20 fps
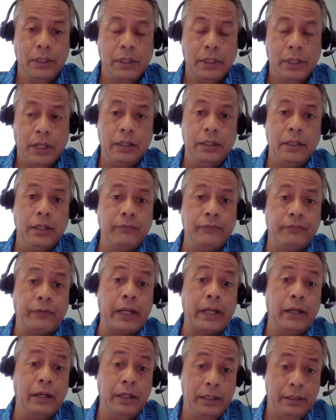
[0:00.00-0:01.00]
And then
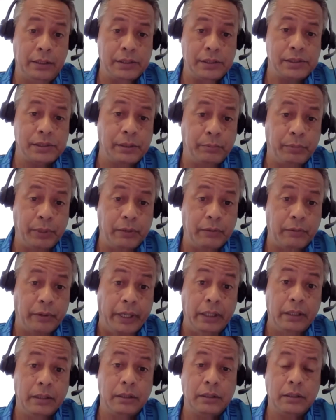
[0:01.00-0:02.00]
finally, there's the Bill
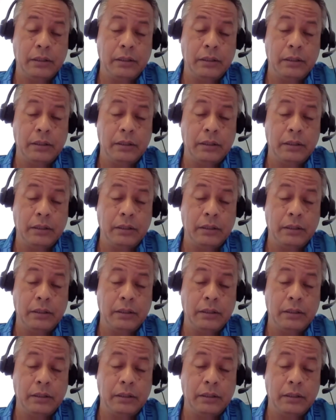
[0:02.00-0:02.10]
Rayner